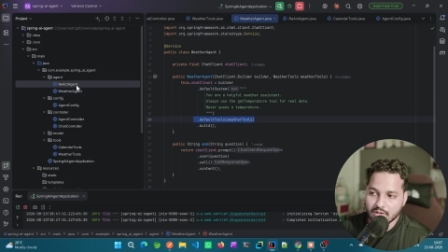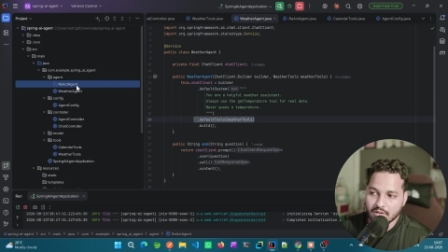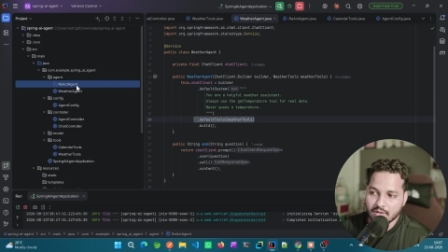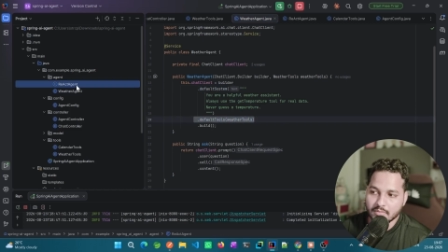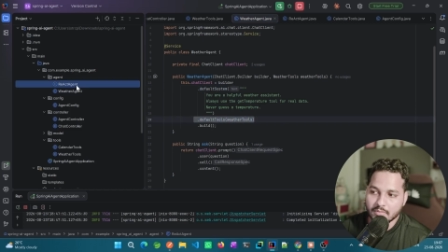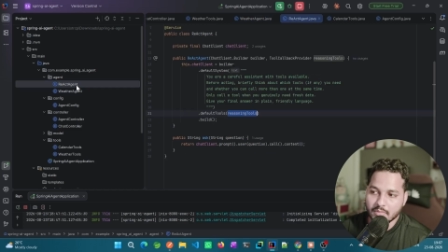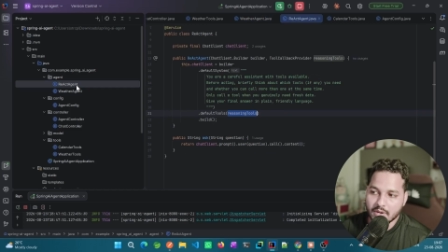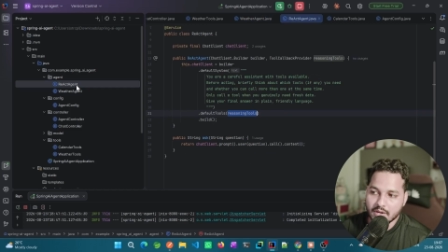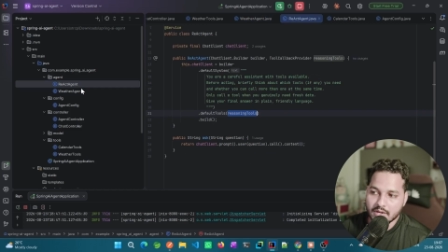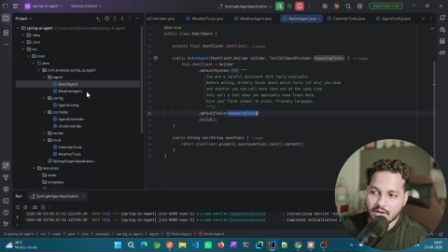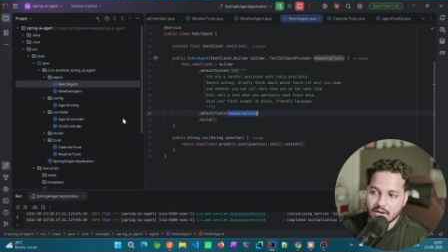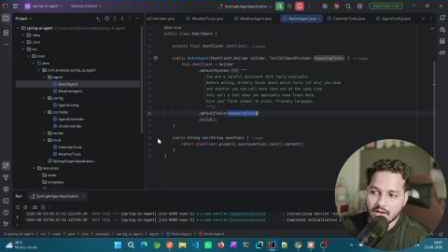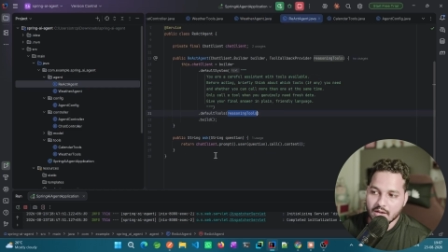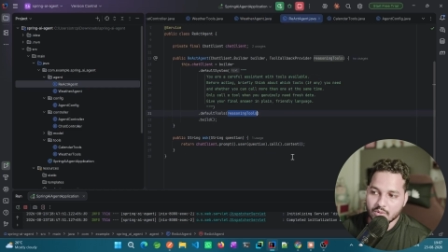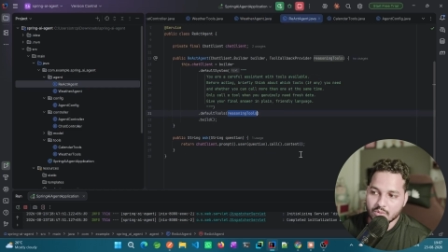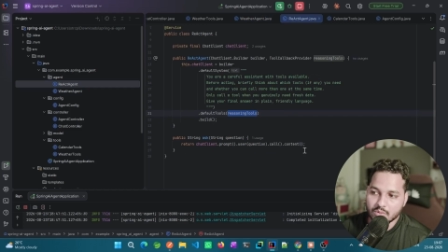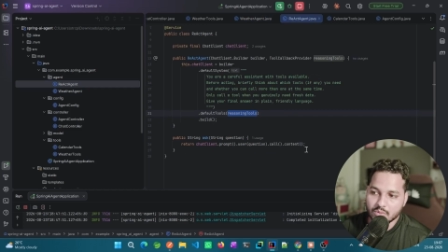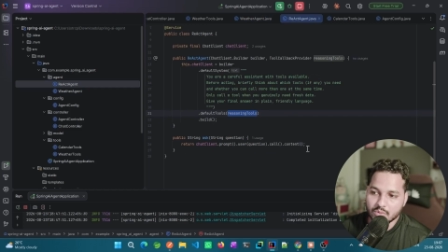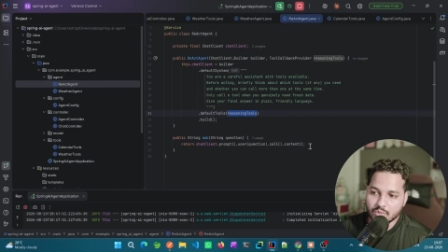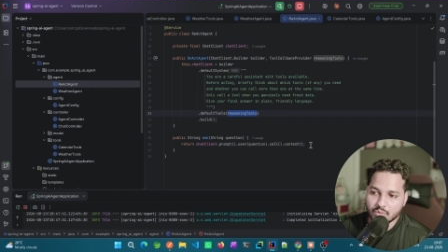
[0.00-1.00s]
But
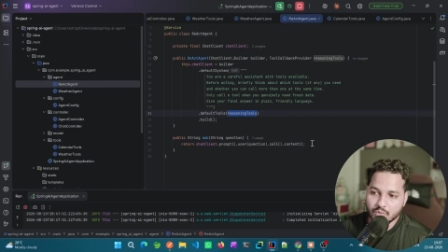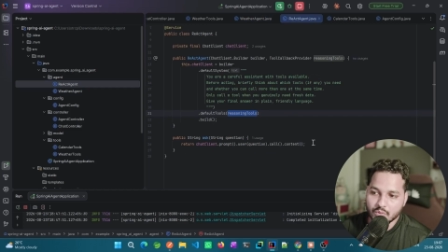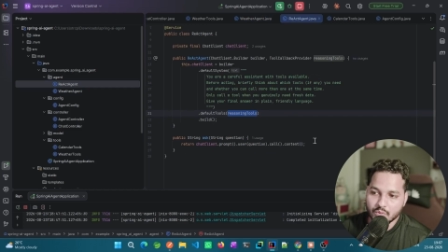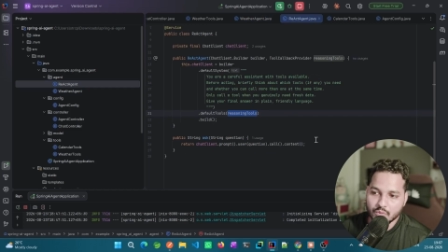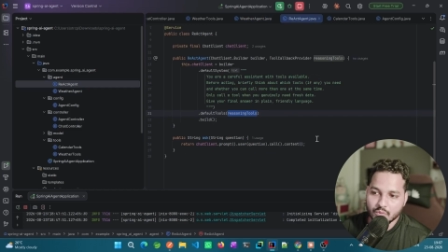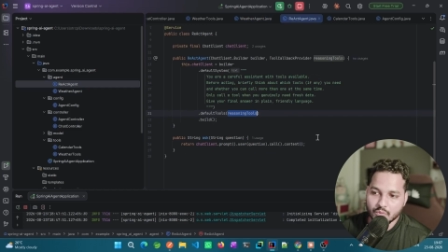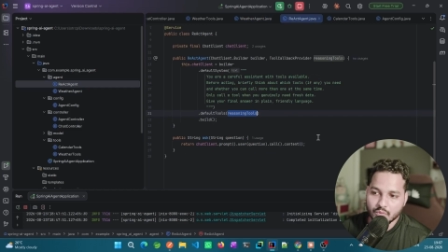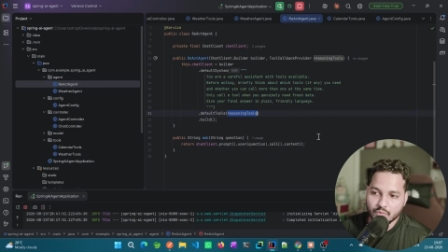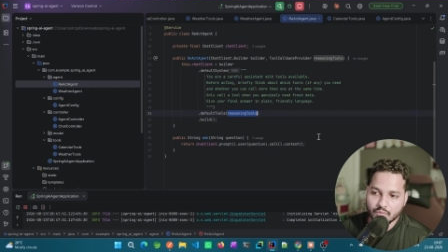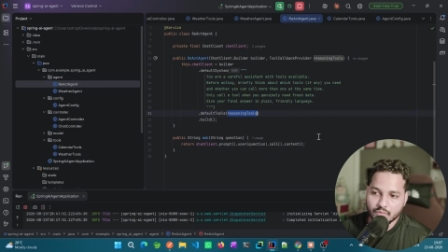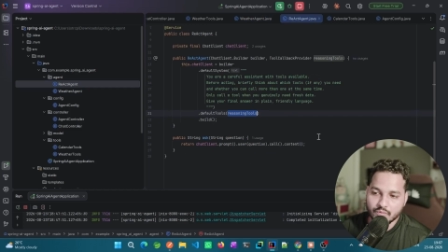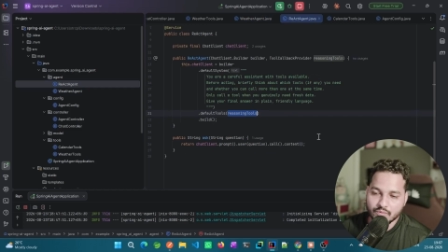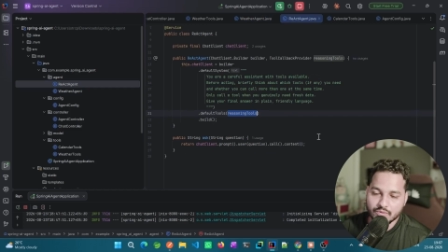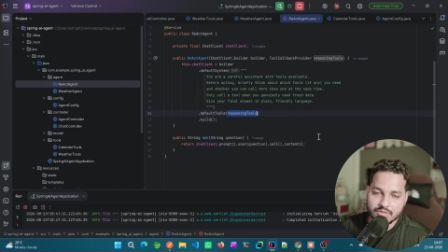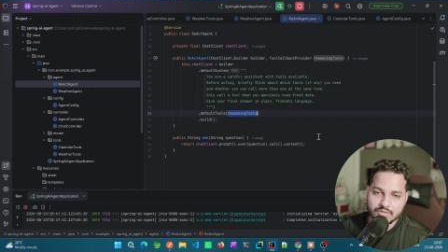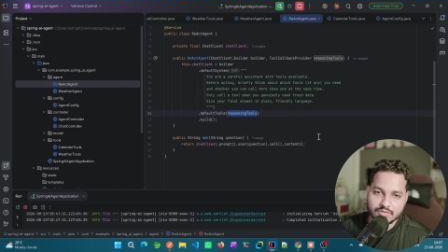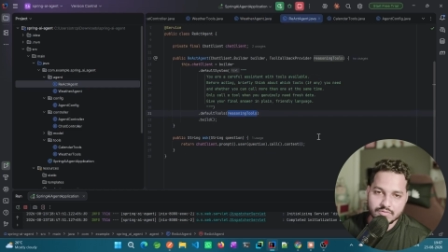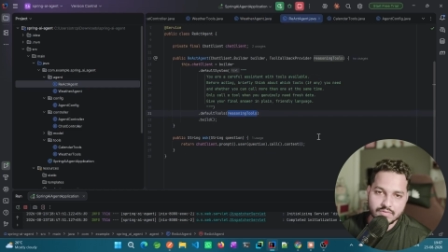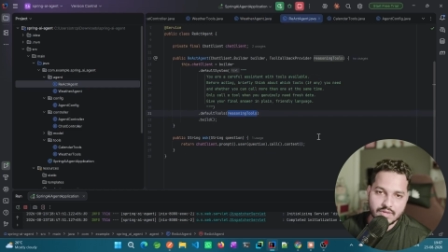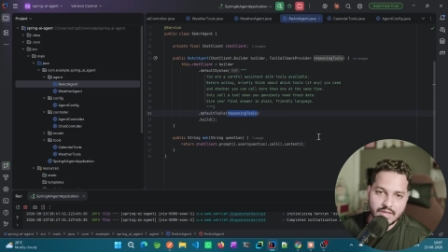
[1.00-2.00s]
now,
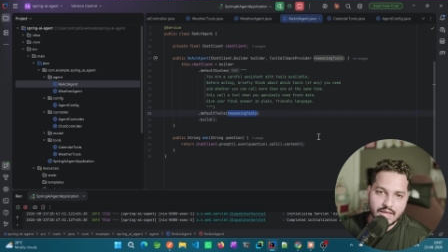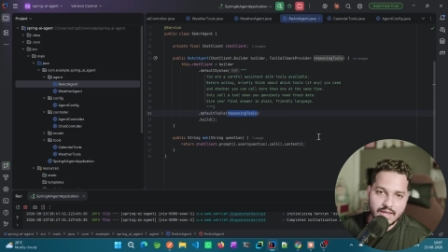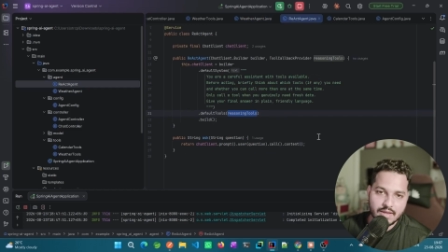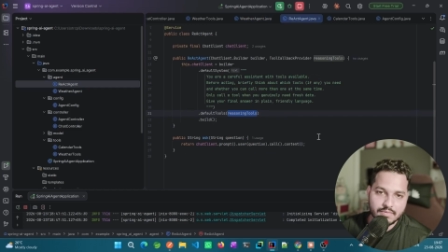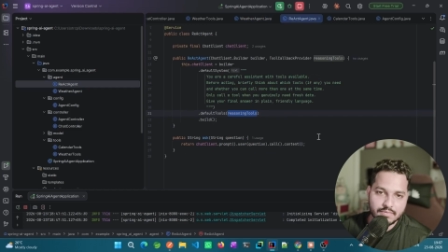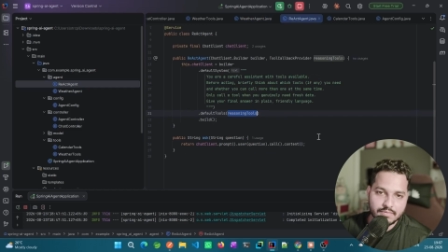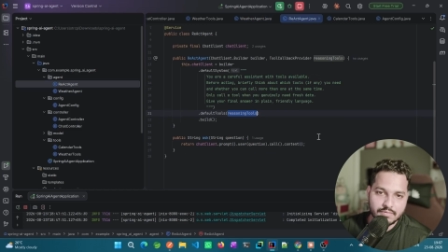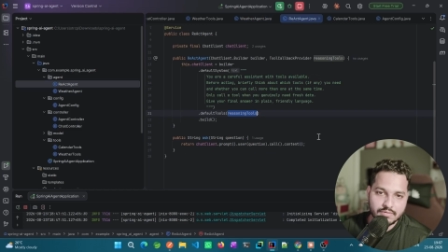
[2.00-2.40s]
since we have